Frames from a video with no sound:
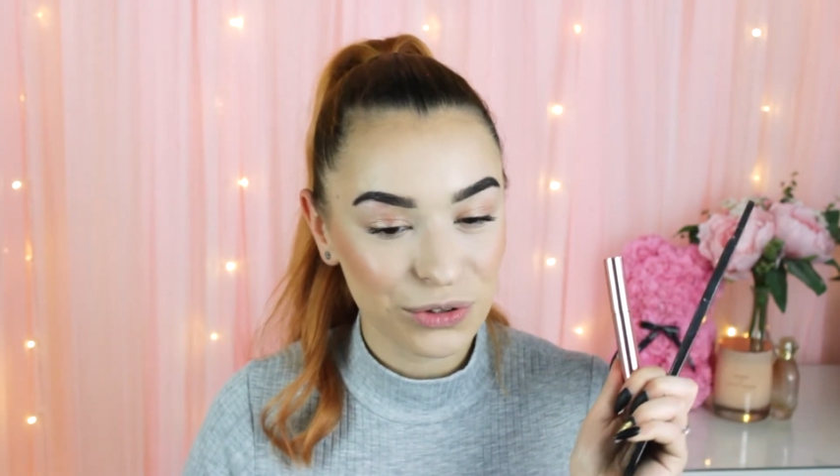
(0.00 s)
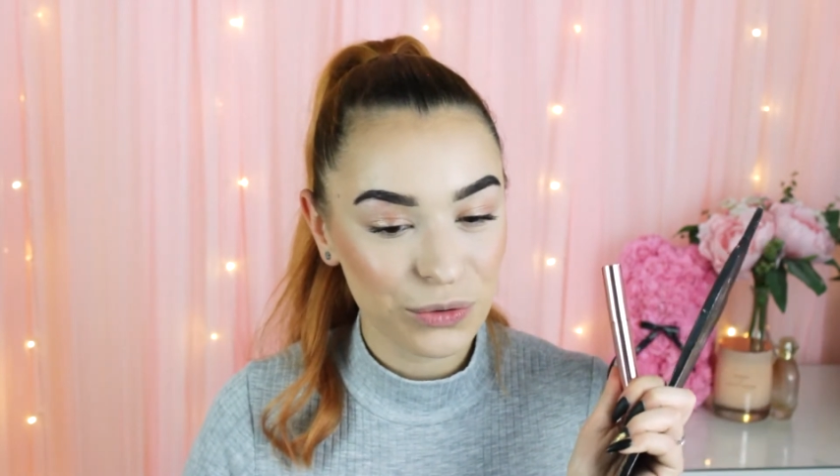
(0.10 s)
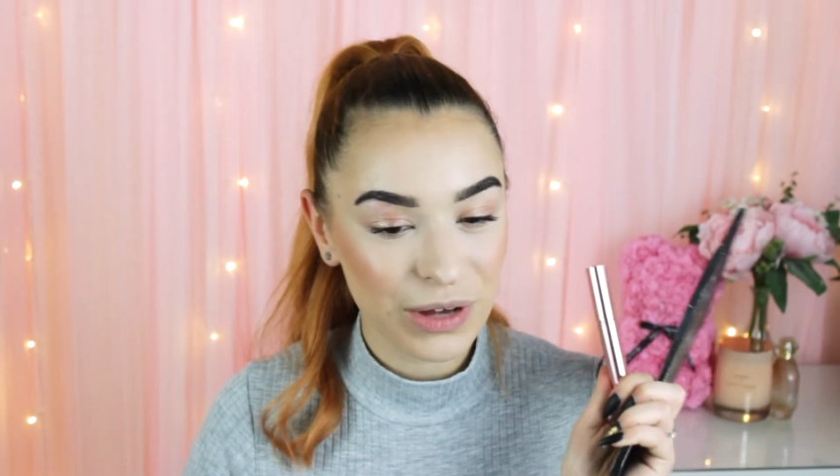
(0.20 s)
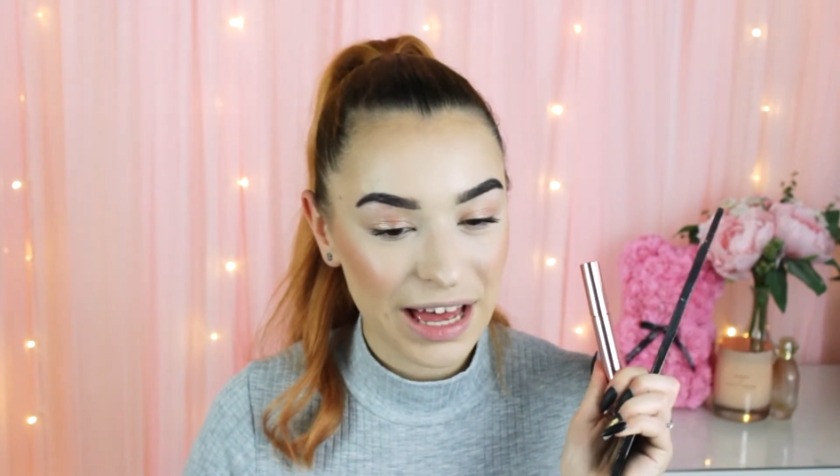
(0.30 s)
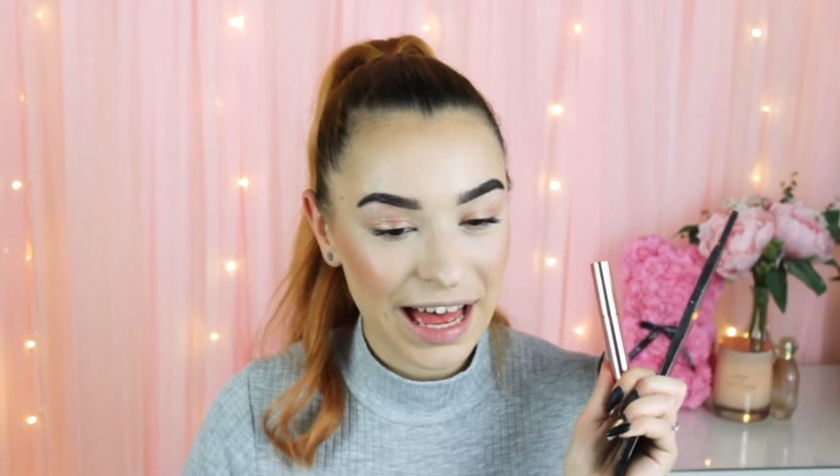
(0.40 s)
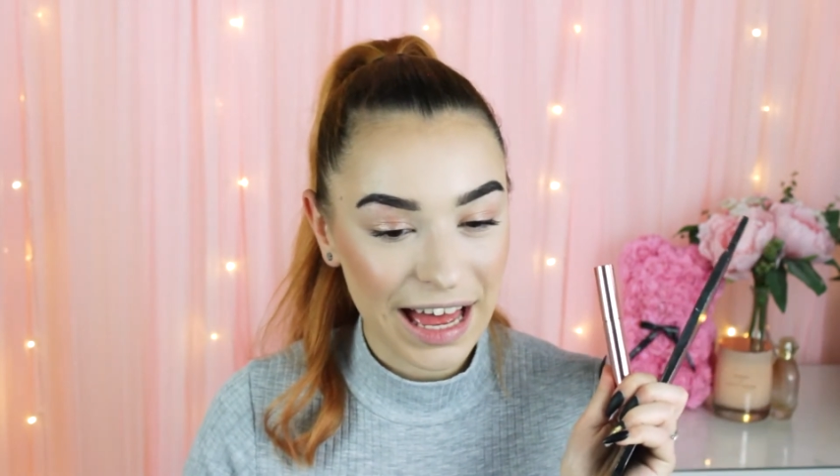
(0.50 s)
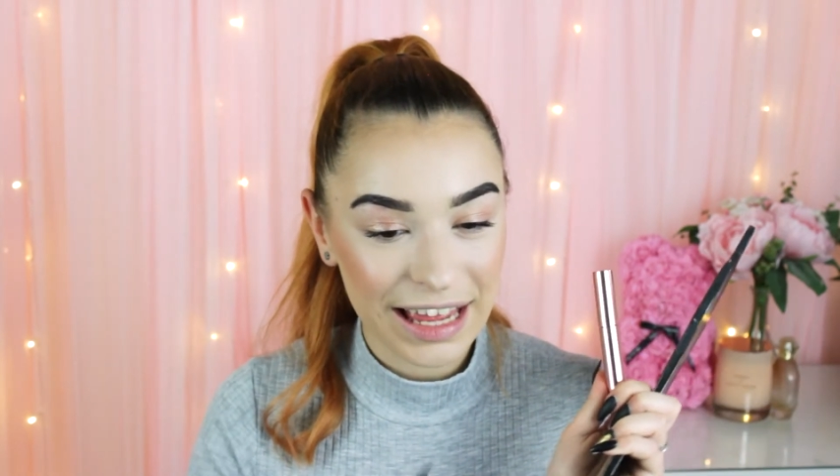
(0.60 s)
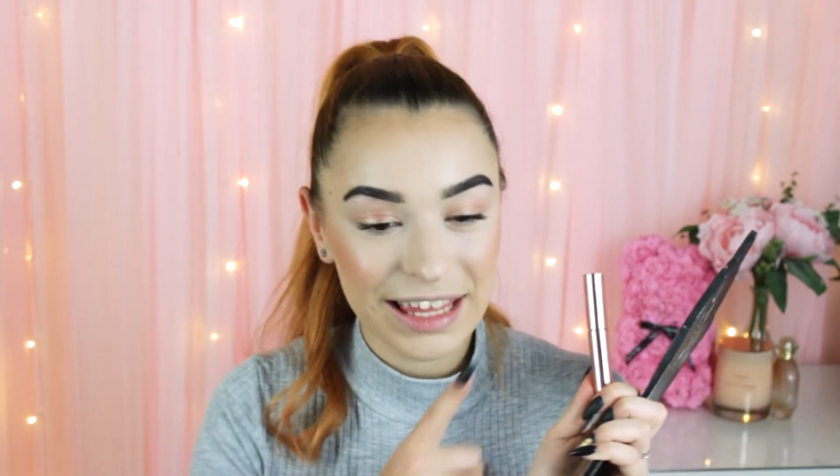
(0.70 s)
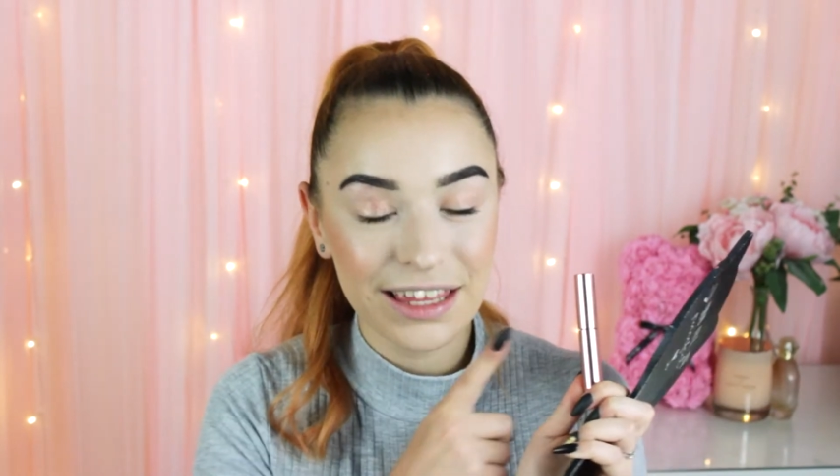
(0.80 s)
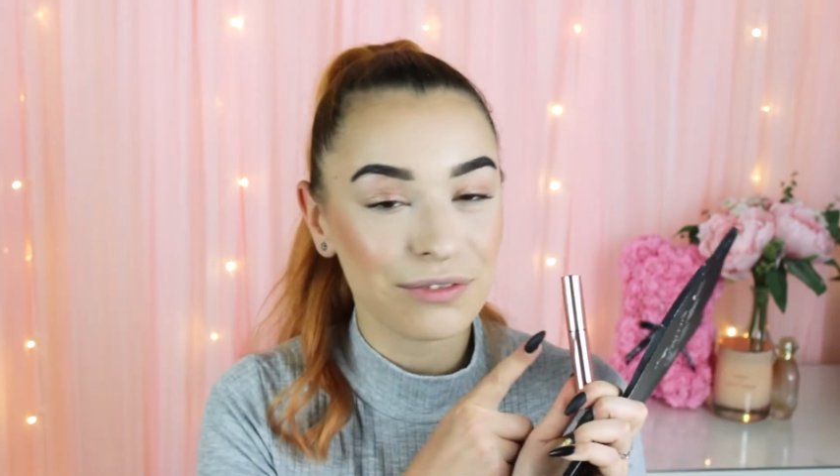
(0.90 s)
you
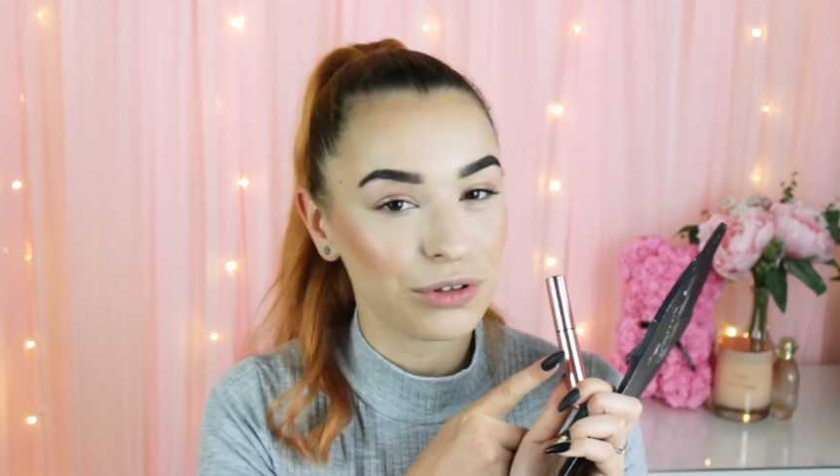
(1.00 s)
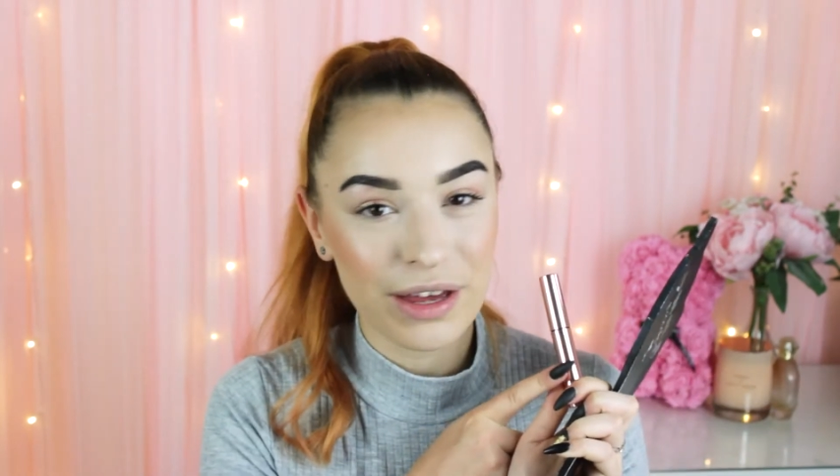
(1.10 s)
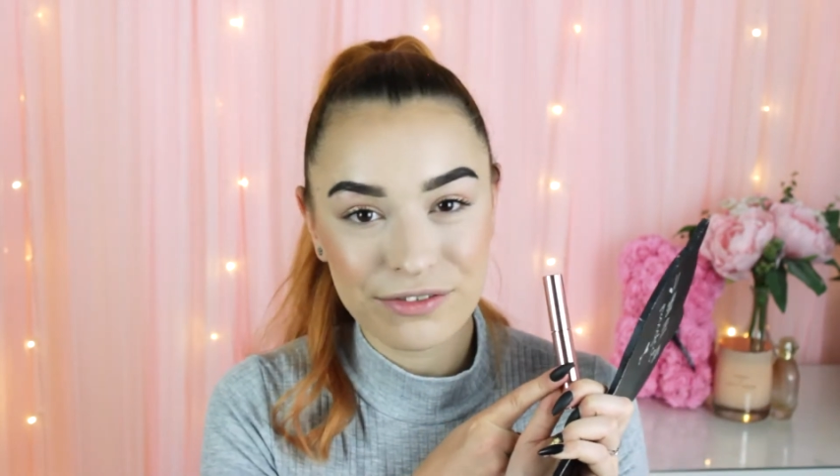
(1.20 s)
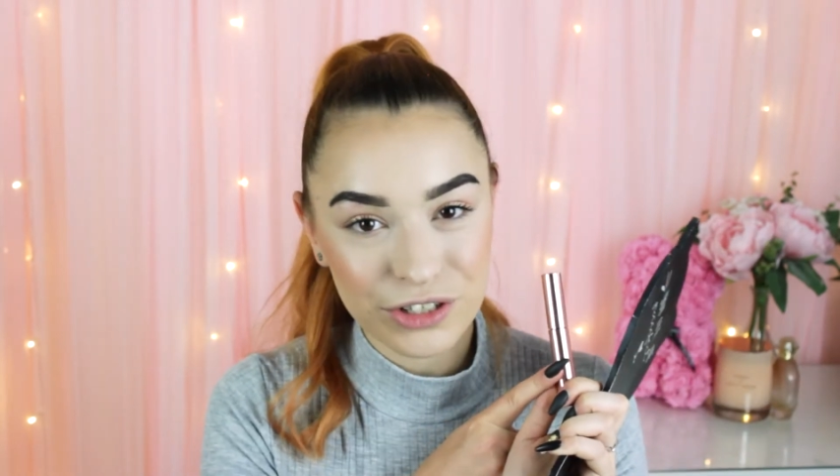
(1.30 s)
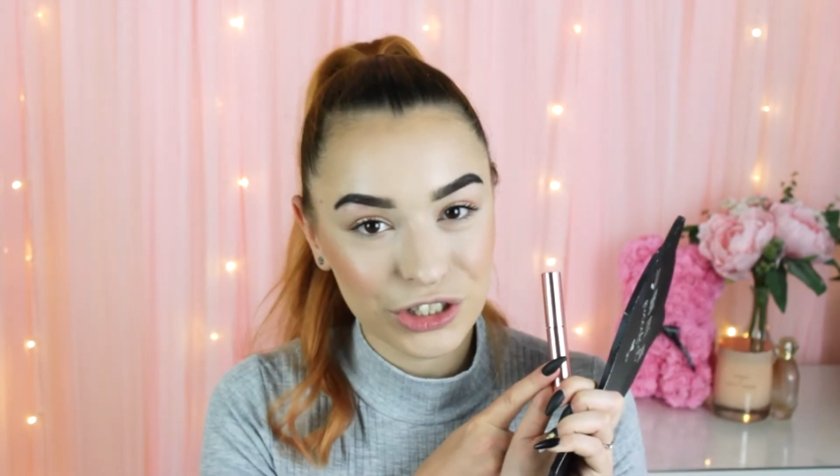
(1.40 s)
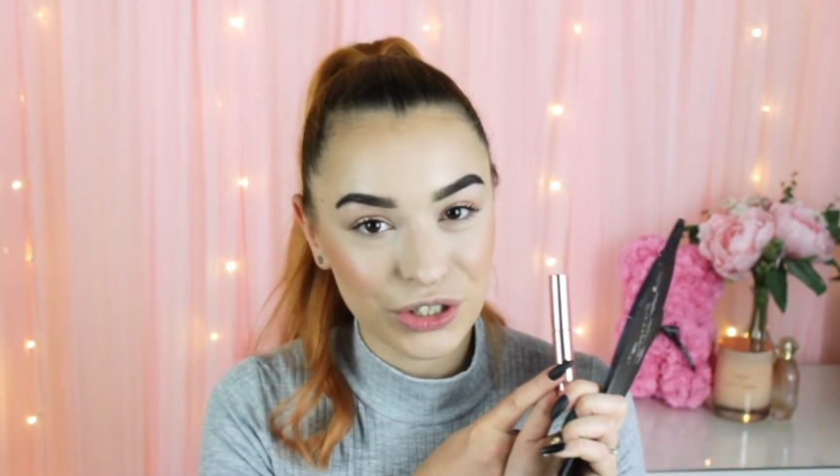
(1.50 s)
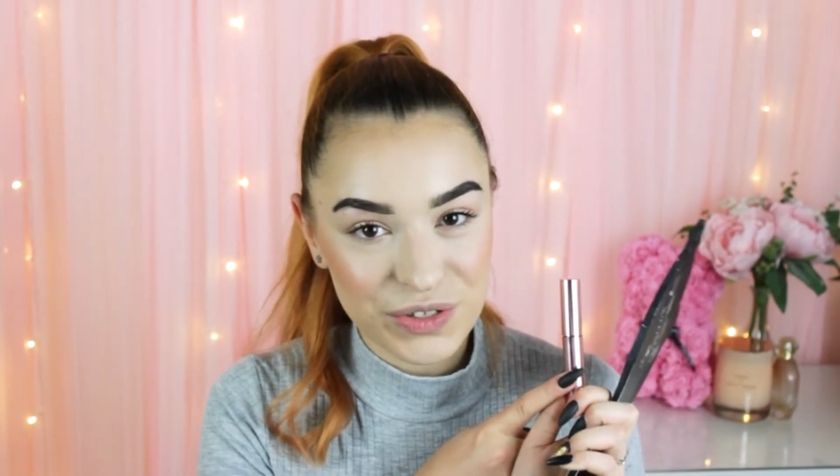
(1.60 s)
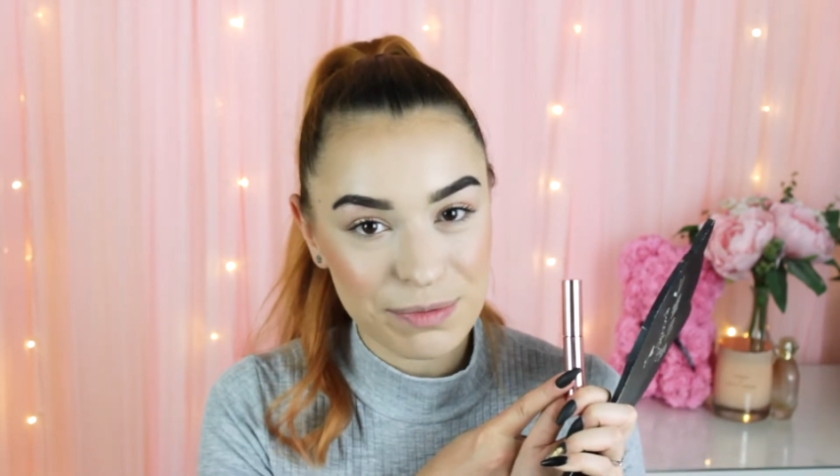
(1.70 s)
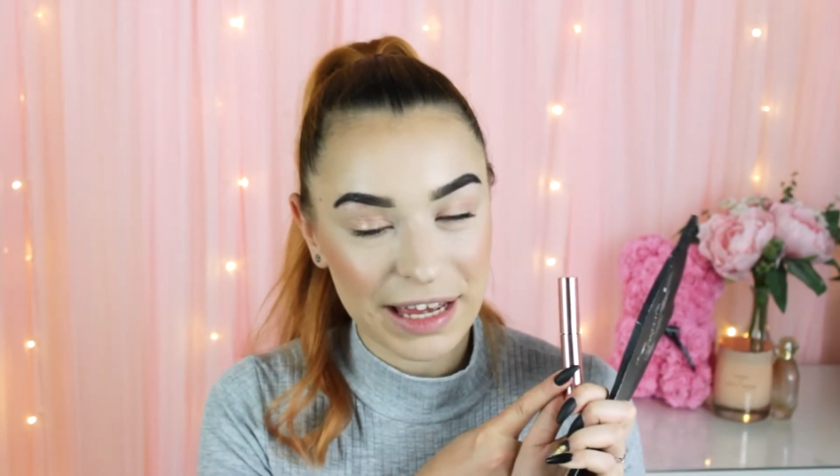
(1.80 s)
ever use